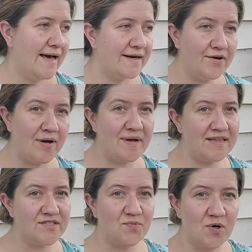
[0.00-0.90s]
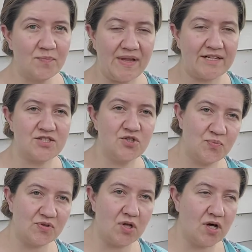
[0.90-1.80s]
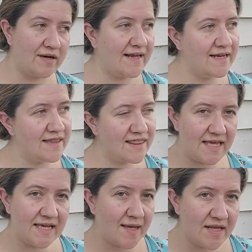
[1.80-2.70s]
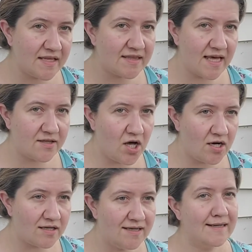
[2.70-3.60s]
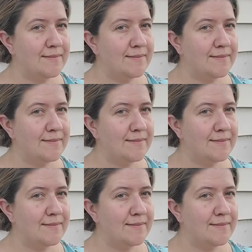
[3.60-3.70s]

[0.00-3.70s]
I don't know, I made this warp like super long. I didn't think I made it that long.